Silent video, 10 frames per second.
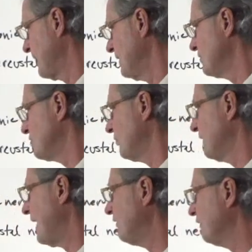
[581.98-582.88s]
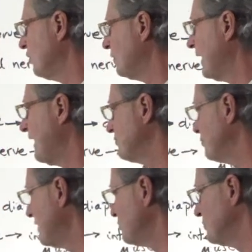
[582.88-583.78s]
So the alveoli have
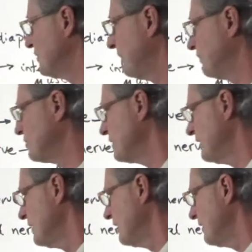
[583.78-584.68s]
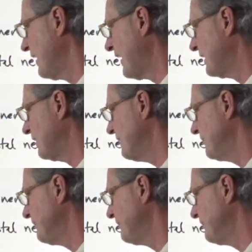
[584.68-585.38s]
stretch receptors that